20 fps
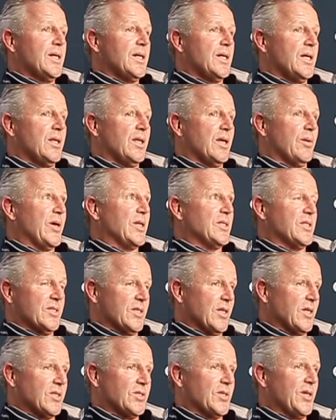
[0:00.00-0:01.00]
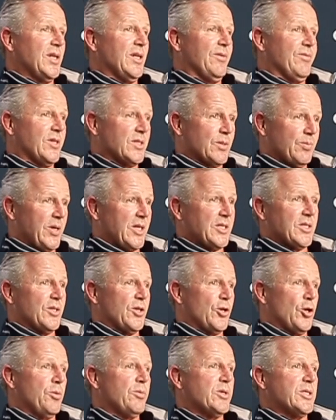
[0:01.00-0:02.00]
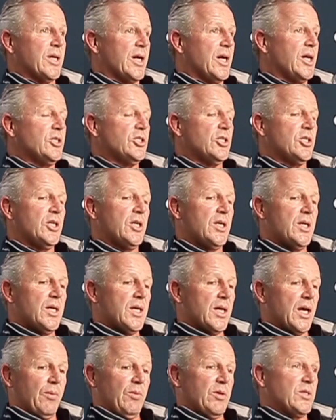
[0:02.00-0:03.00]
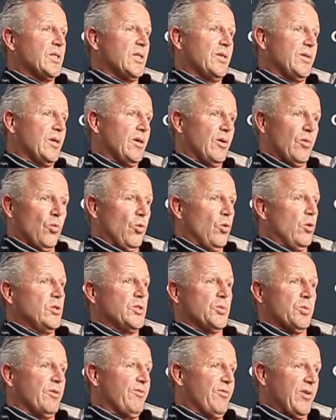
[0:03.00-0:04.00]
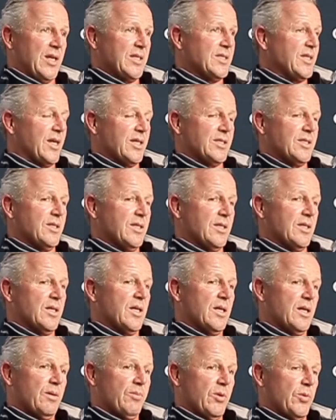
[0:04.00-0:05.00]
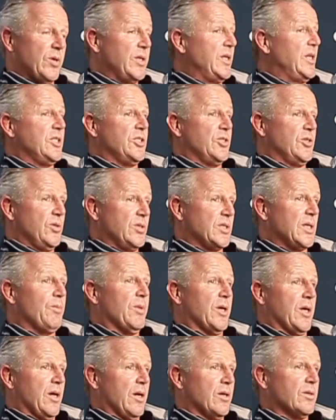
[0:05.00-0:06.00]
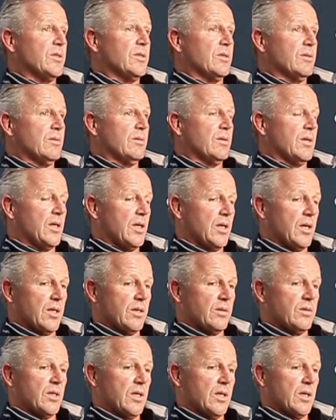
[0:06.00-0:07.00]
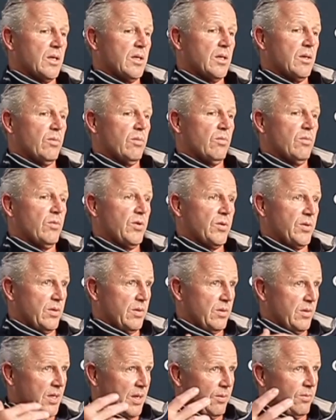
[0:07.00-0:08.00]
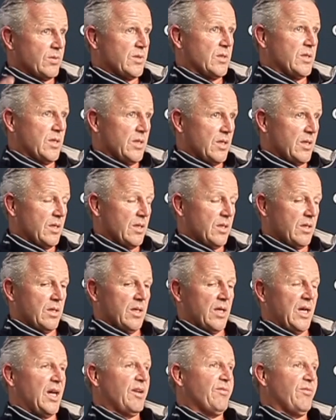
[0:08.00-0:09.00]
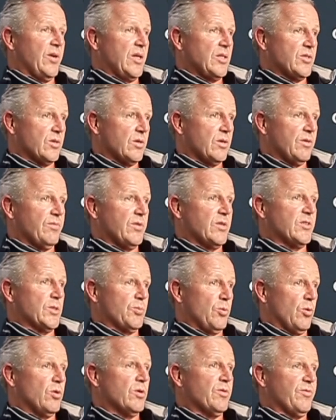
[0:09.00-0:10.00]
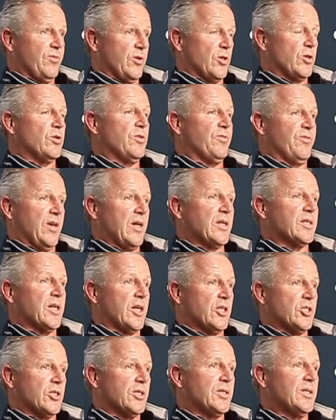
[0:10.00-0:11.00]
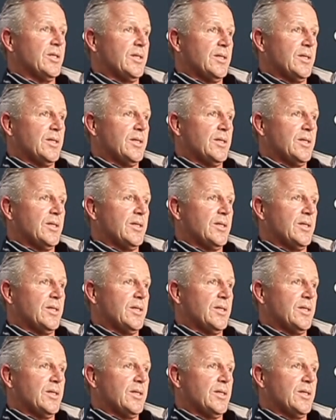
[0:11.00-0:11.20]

I think about 16 of us met at the Hermitage. And we said the awards were fantastic, but we need to do something else. And that was the advent of the Sport for Good Foundation.